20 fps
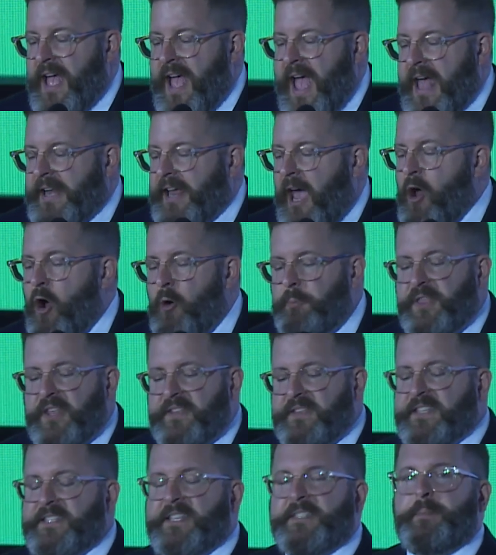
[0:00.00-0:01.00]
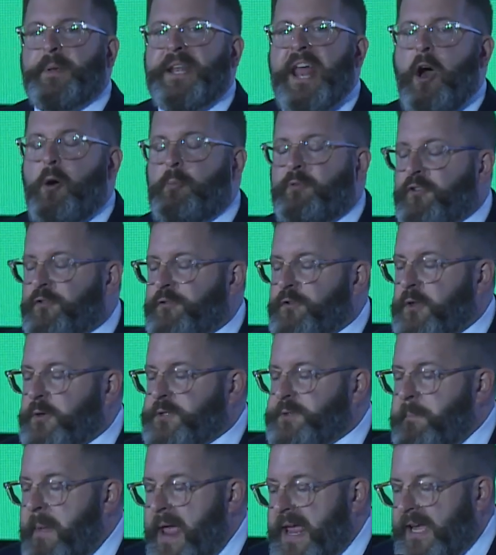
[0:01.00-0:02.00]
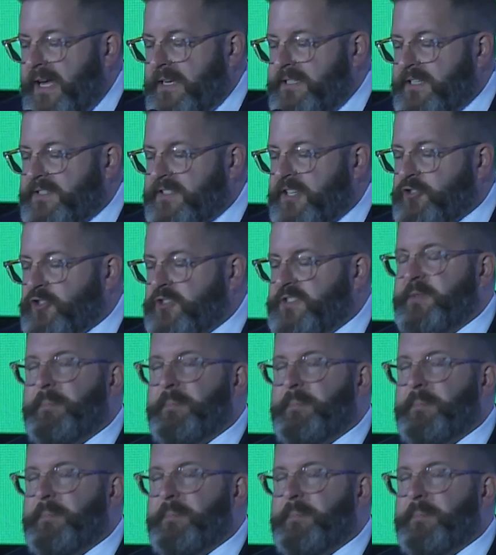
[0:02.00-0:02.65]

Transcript: And I hope that this has been helpful for those making decisions